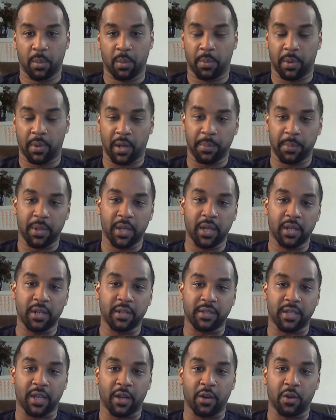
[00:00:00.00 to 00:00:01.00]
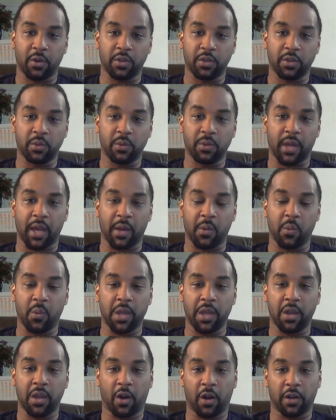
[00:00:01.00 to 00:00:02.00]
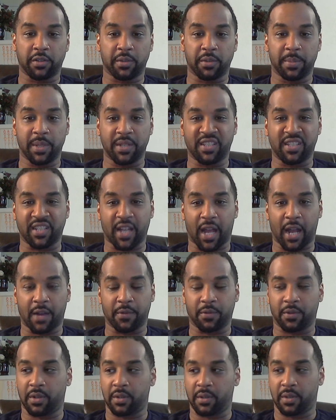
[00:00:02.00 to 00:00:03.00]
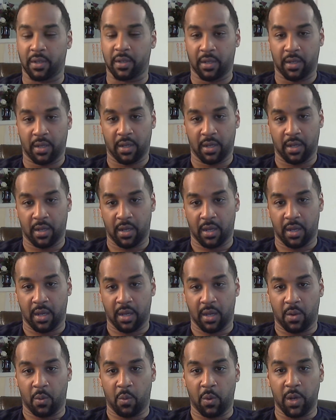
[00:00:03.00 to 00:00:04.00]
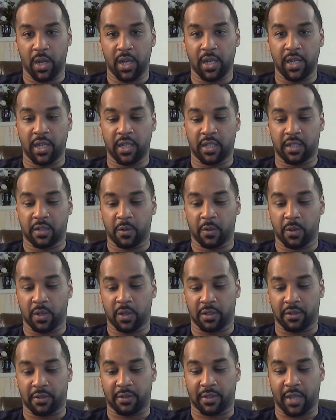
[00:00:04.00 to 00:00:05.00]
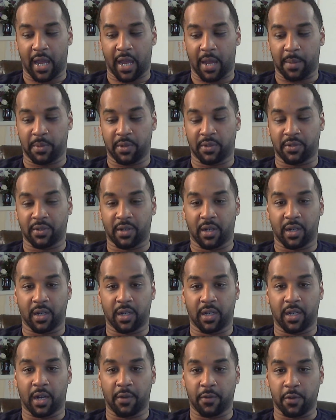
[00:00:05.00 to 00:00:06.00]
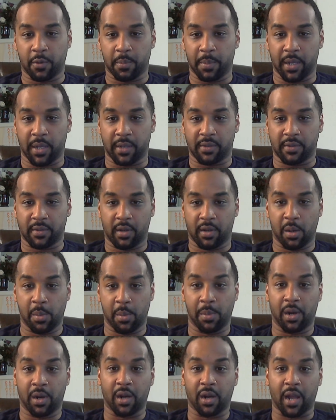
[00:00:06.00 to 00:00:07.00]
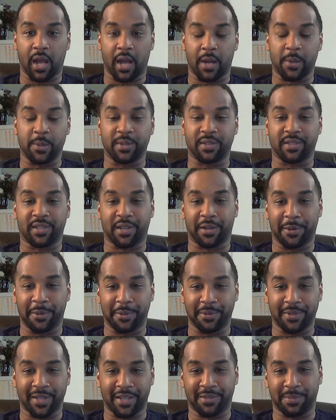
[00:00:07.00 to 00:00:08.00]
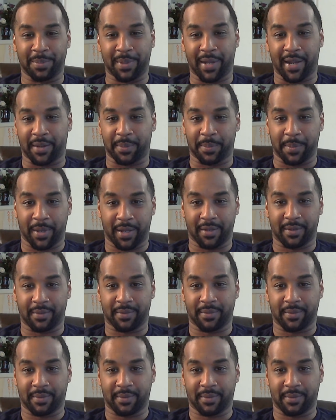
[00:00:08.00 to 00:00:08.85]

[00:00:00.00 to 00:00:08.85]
But I'm here to tell you that we are to be sovereign. We need to establish a government among ourselves as black men.